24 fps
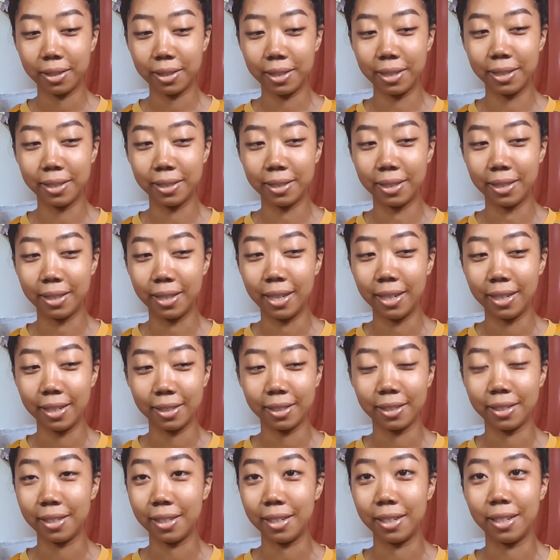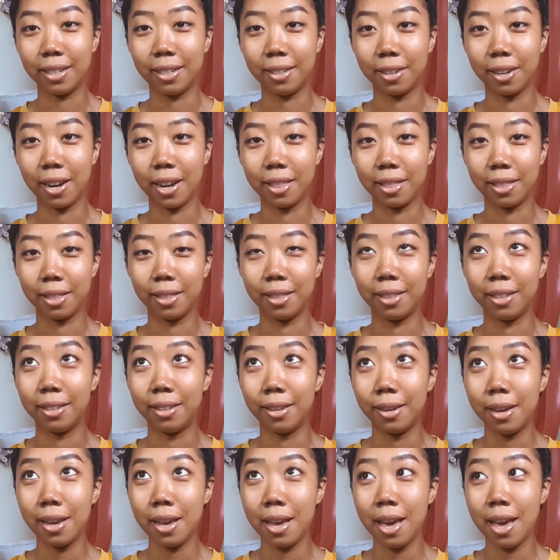they didn't see it either. And
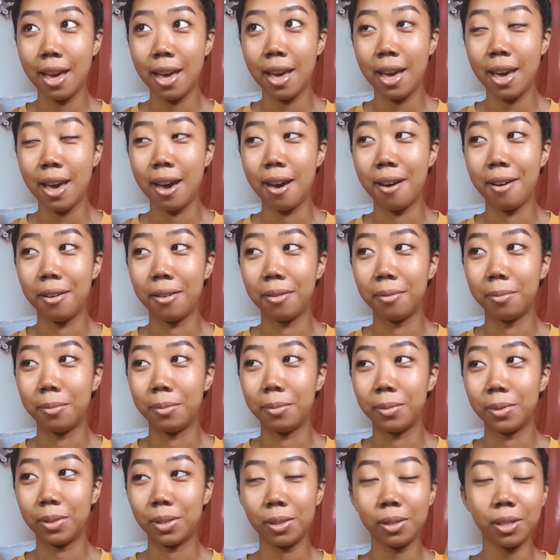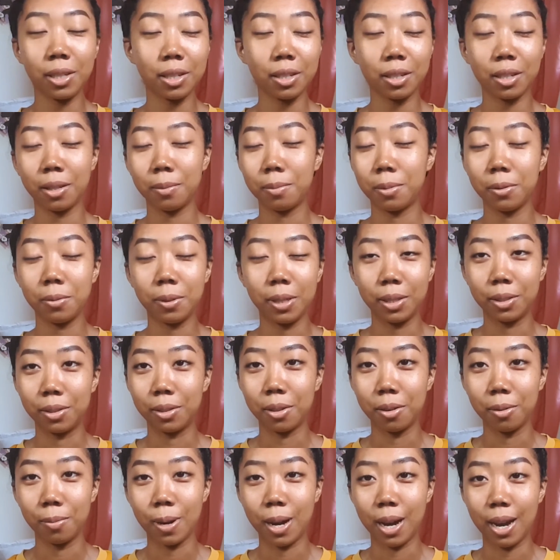um, so like a couple weeks
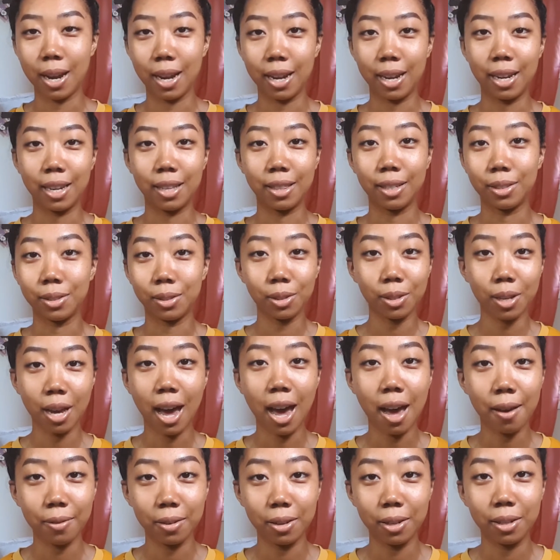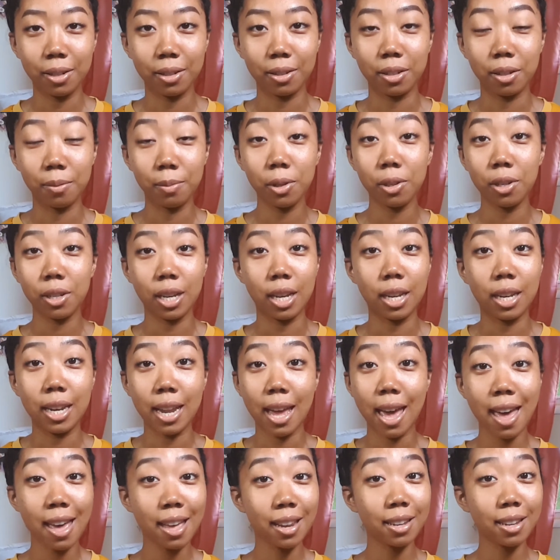go by and they still haven't communicated
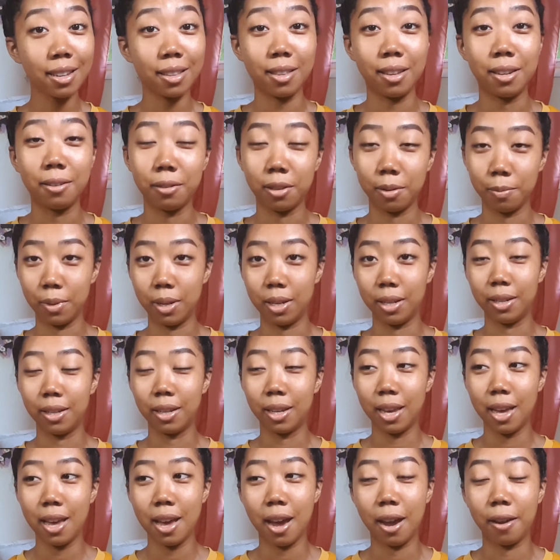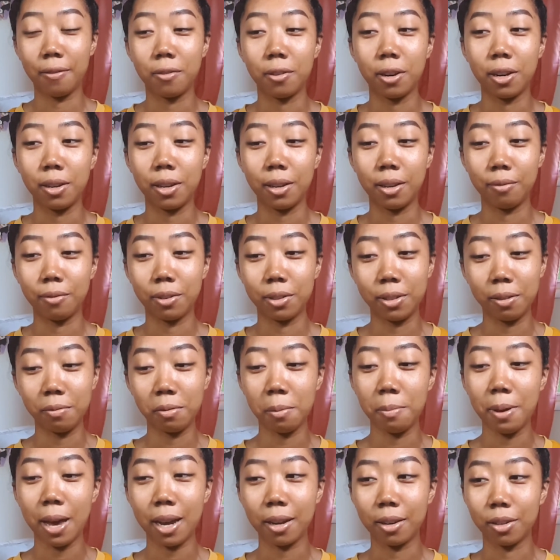anything with me after I received the
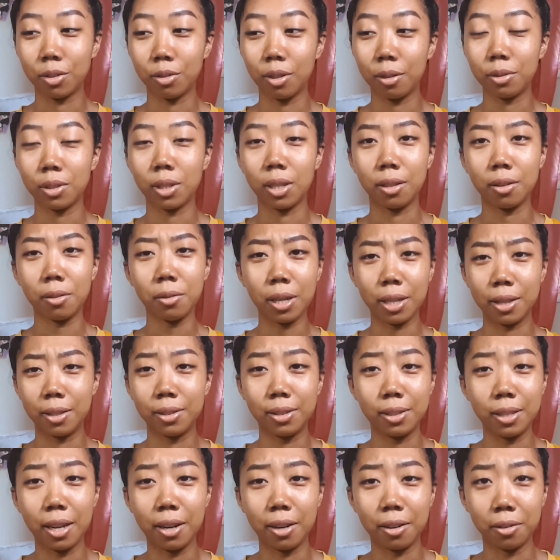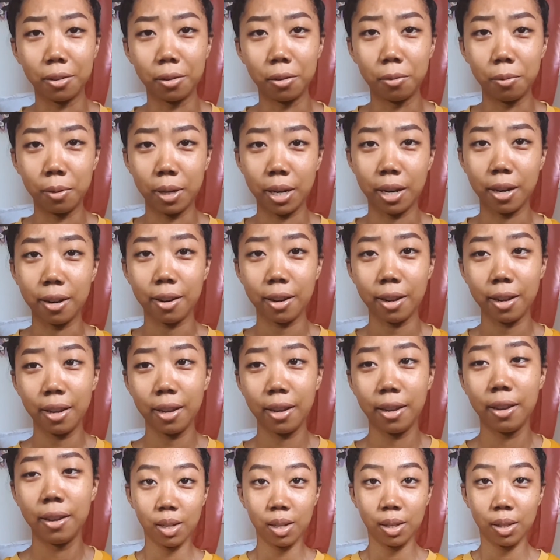package. So I was like, okay, this is getting a little weird.
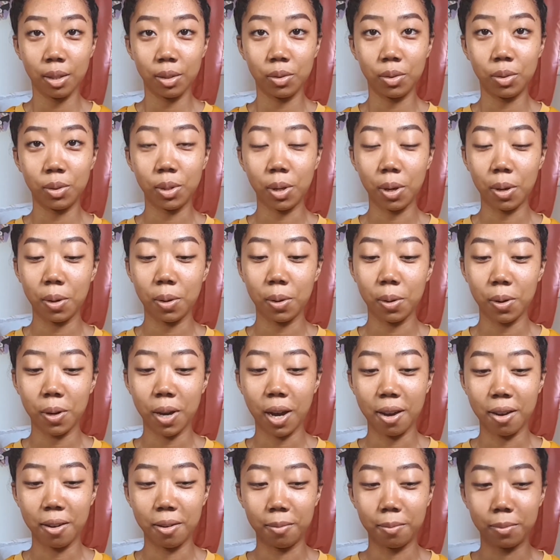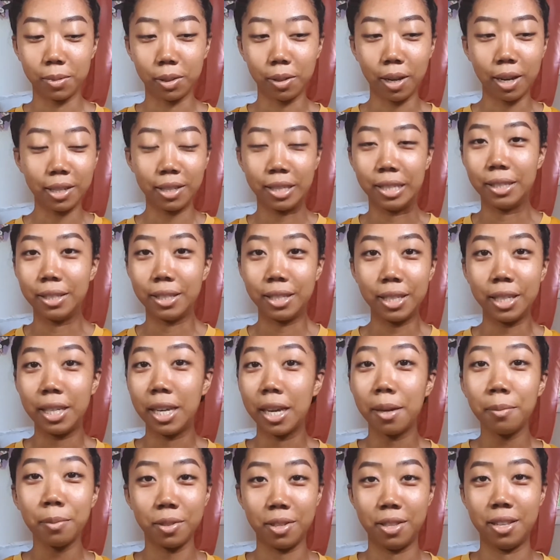So, um, so I
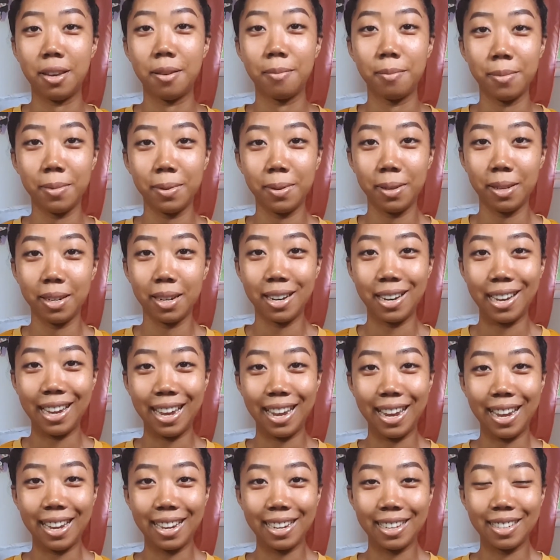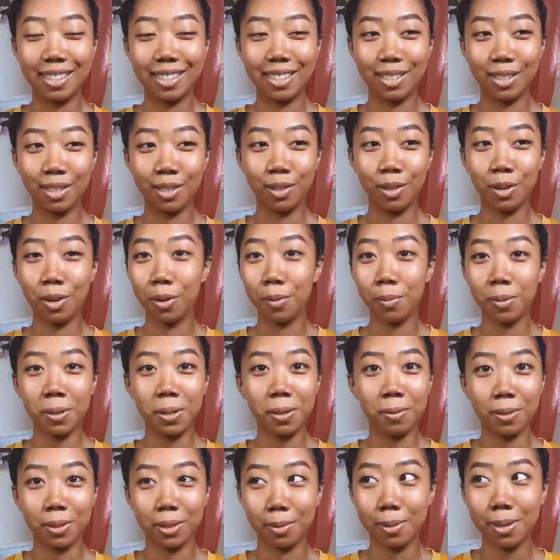DM'd them and nobody
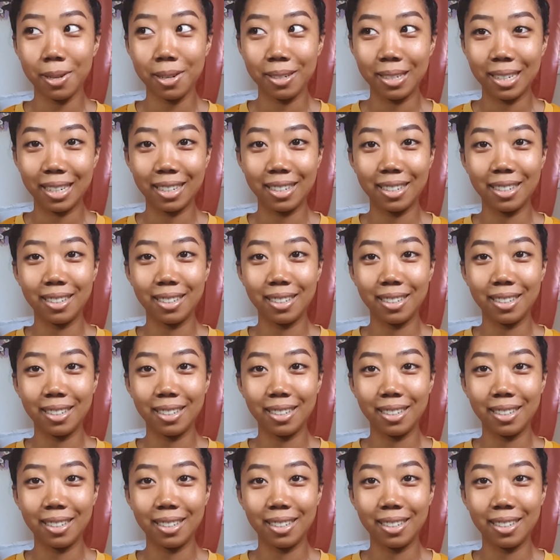responded.